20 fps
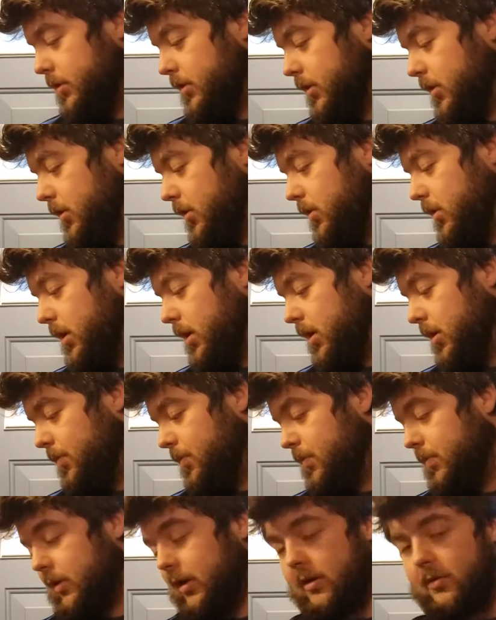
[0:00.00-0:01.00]
So
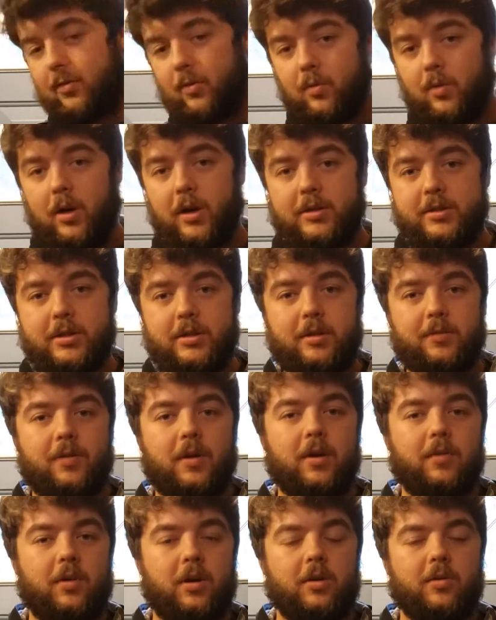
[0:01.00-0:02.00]
thanks for watching. If you
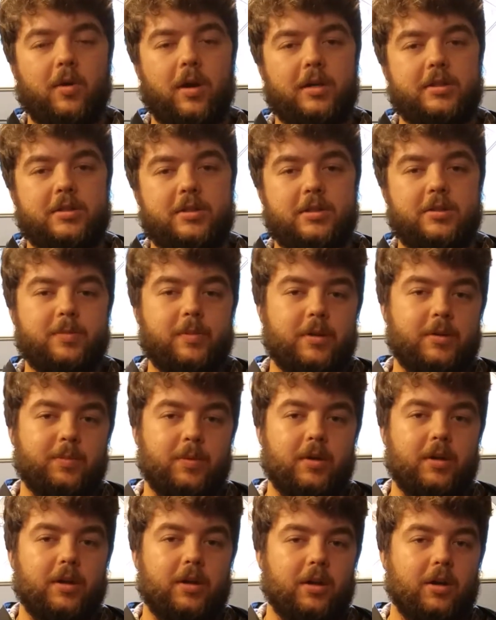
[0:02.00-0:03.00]
have any questions, please
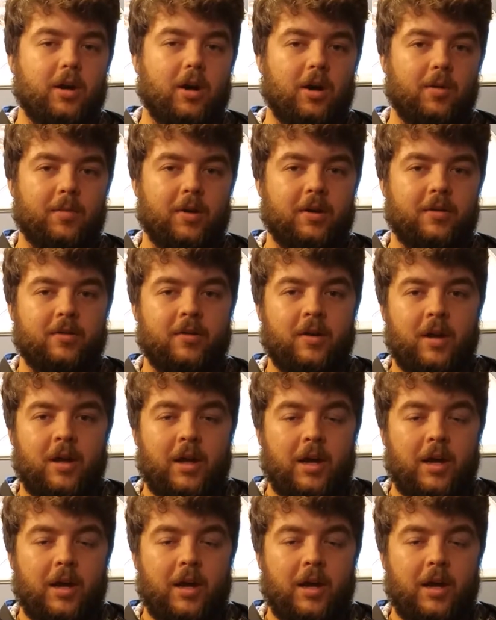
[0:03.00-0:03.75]
put it in the comments.